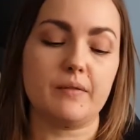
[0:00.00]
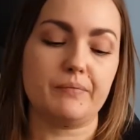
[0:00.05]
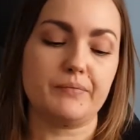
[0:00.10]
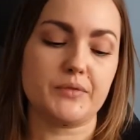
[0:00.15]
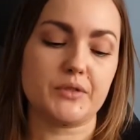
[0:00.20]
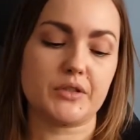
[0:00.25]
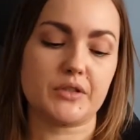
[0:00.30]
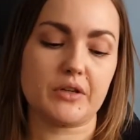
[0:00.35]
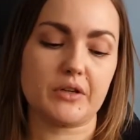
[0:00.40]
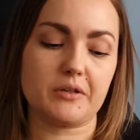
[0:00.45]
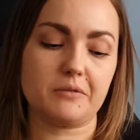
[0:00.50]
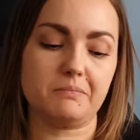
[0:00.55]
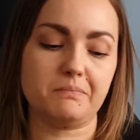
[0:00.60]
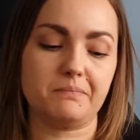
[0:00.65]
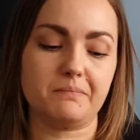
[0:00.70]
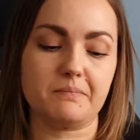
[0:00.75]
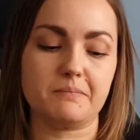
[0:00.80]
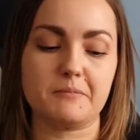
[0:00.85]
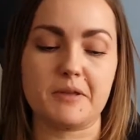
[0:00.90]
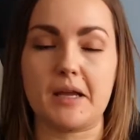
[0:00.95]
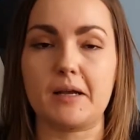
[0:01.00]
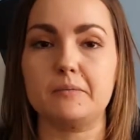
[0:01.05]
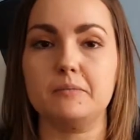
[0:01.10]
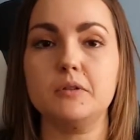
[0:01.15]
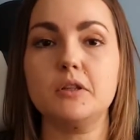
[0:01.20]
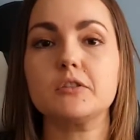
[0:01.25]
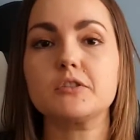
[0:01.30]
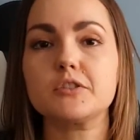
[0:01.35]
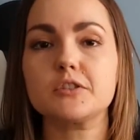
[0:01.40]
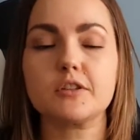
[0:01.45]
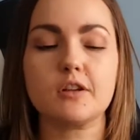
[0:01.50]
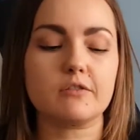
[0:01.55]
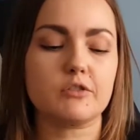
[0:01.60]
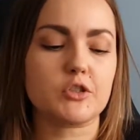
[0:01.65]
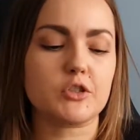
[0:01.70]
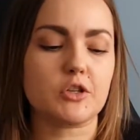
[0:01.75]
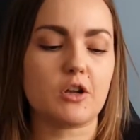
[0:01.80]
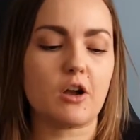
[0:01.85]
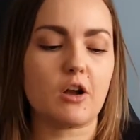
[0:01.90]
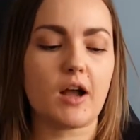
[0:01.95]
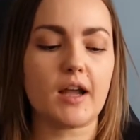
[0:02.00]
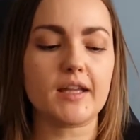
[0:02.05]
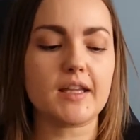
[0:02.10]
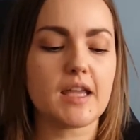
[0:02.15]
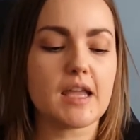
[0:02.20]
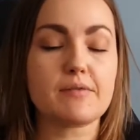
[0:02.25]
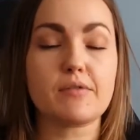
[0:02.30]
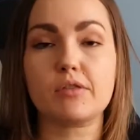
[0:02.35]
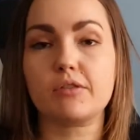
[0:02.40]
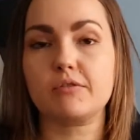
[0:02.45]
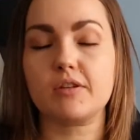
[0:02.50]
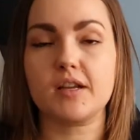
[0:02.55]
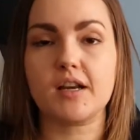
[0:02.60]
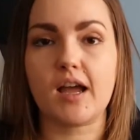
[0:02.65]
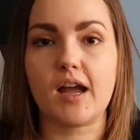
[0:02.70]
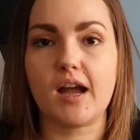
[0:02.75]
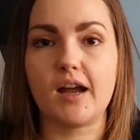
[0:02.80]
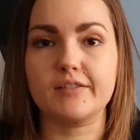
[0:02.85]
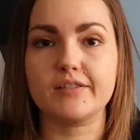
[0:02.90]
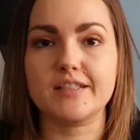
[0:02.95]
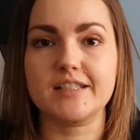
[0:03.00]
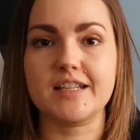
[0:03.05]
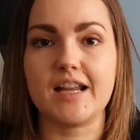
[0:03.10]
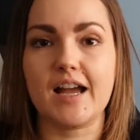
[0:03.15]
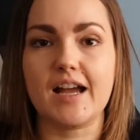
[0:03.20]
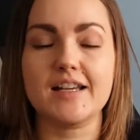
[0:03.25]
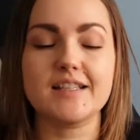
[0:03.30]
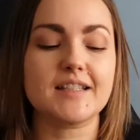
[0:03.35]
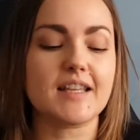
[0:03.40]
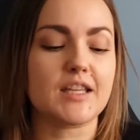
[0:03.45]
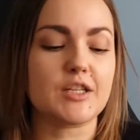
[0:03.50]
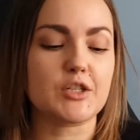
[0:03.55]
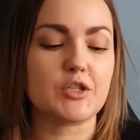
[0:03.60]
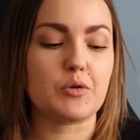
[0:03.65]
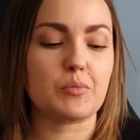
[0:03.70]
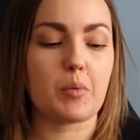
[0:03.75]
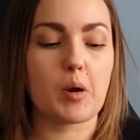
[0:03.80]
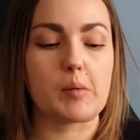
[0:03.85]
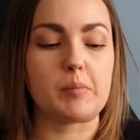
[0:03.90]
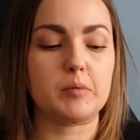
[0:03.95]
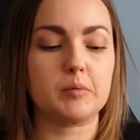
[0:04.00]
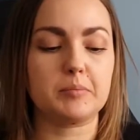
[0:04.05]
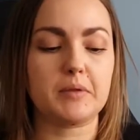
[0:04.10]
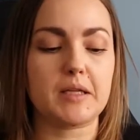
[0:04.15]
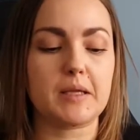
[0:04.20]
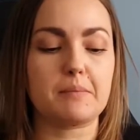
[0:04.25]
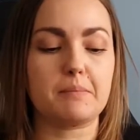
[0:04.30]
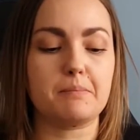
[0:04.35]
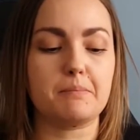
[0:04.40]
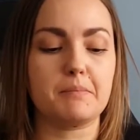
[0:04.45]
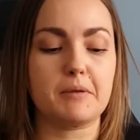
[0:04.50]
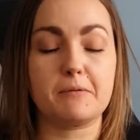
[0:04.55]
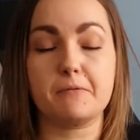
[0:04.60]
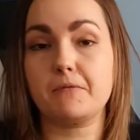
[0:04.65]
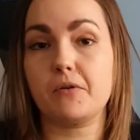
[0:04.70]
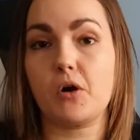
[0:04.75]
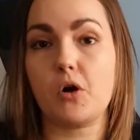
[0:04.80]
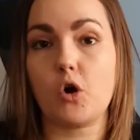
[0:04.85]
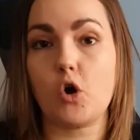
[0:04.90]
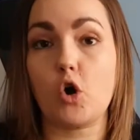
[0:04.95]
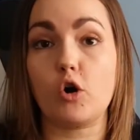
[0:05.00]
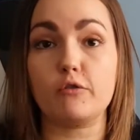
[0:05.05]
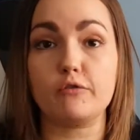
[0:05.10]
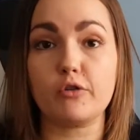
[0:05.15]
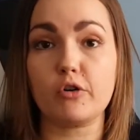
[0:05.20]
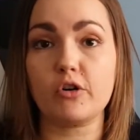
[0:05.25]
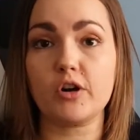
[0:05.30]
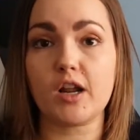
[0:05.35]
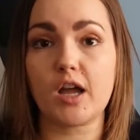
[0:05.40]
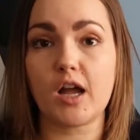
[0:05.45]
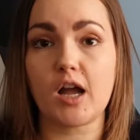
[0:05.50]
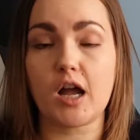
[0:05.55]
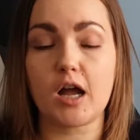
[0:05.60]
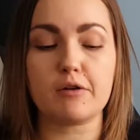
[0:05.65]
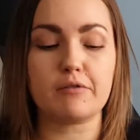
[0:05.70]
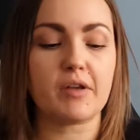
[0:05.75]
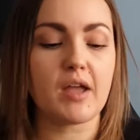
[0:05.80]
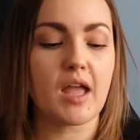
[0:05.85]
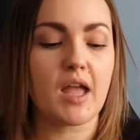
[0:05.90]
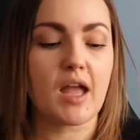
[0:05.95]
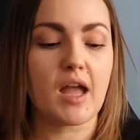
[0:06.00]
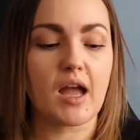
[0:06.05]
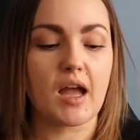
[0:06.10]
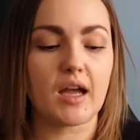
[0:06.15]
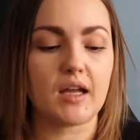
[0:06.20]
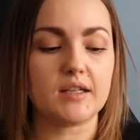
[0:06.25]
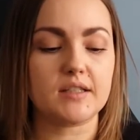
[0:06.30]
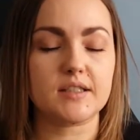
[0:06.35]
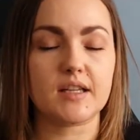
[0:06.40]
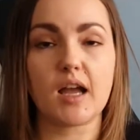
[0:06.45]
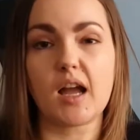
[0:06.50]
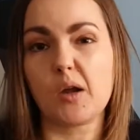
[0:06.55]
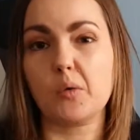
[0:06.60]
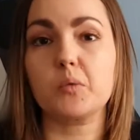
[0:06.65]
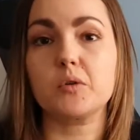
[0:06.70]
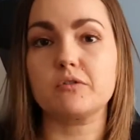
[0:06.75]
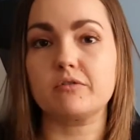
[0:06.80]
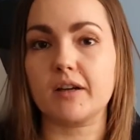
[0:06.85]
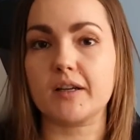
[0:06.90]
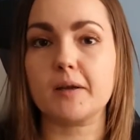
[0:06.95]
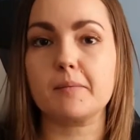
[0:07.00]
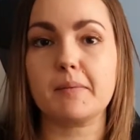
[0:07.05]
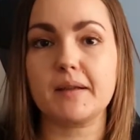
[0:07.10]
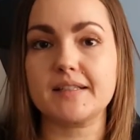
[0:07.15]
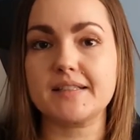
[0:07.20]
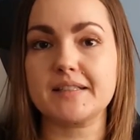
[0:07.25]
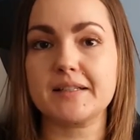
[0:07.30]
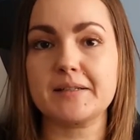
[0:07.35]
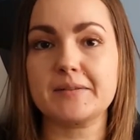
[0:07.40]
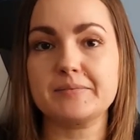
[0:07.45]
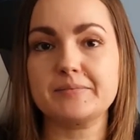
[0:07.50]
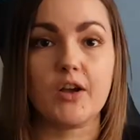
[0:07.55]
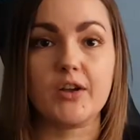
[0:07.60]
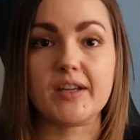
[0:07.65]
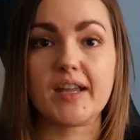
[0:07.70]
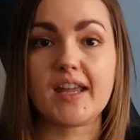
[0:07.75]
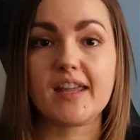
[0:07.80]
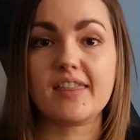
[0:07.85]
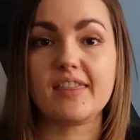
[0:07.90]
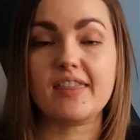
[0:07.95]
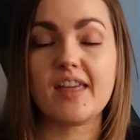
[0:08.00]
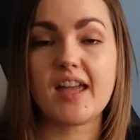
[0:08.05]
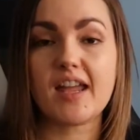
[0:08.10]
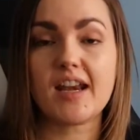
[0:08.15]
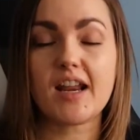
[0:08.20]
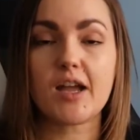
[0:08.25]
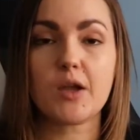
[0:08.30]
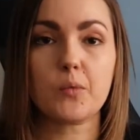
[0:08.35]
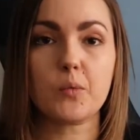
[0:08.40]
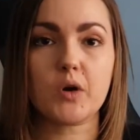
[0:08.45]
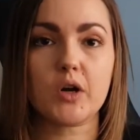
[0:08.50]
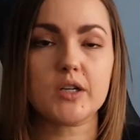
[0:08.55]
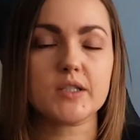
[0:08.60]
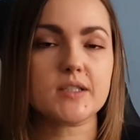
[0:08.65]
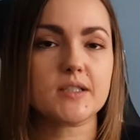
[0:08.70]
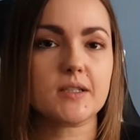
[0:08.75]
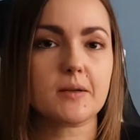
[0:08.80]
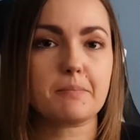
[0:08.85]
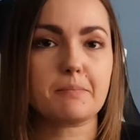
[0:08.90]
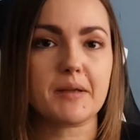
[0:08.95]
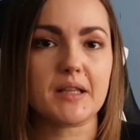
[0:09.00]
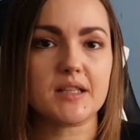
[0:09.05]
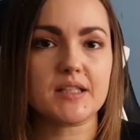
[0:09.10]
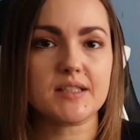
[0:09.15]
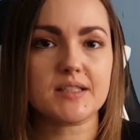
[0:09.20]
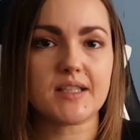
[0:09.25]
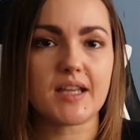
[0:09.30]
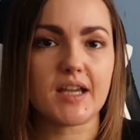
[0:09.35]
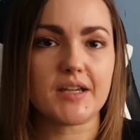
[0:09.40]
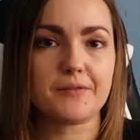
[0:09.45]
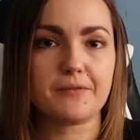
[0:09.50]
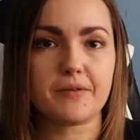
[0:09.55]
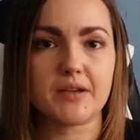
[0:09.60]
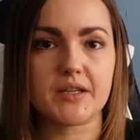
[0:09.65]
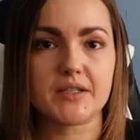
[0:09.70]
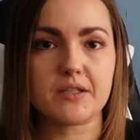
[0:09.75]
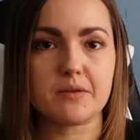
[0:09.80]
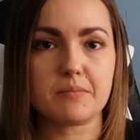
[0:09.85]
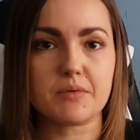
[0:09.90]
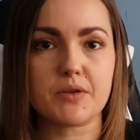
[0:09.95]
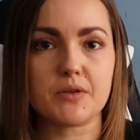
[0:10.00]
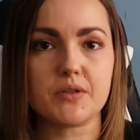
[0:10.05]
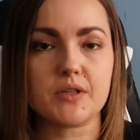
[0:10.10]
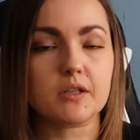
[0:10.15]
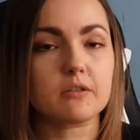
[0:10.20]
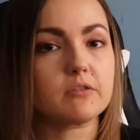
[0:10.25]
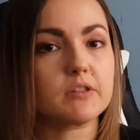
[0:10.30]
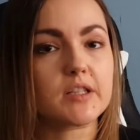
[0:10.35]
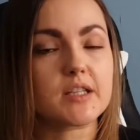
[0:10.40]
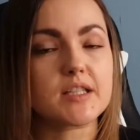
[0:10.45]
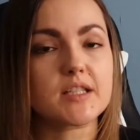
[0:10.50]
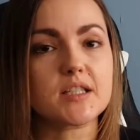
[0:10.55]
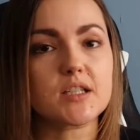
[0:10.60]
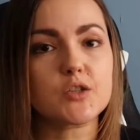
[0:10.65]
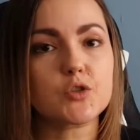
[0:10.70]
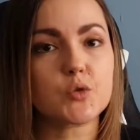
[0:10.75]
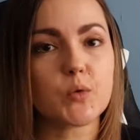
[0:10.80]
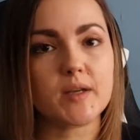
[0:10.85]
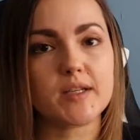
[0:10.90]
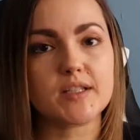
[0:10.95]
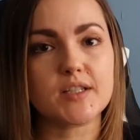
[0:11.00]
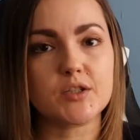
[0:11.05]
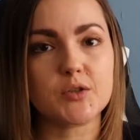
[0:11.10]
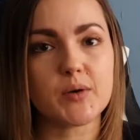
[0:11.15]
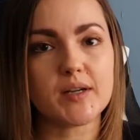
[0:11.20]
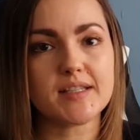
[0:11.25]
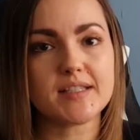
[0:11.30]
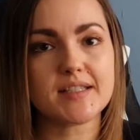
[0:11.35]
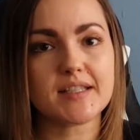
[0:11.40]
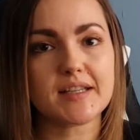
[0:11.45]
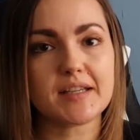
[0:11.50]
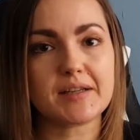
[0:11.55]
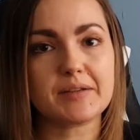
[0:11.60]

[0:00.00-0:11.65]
So yeah, long story short, I gave it 3.5 stars. It should probably be 4 or 4.5, and I would recommend it. Okay, then I watched Bill and Ted Face the Music, released in 2020.